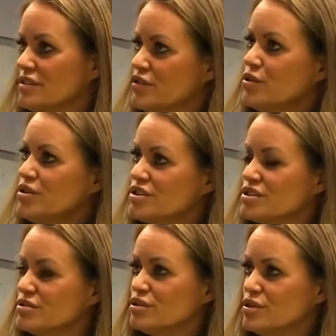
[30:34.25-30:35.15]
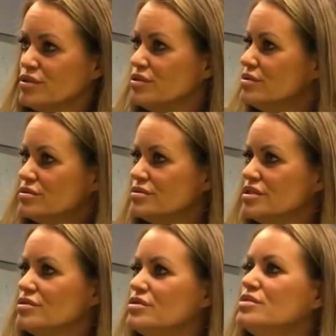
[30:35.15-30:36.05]
of course
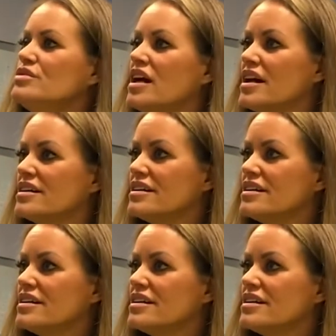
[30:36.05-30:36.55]
you do that.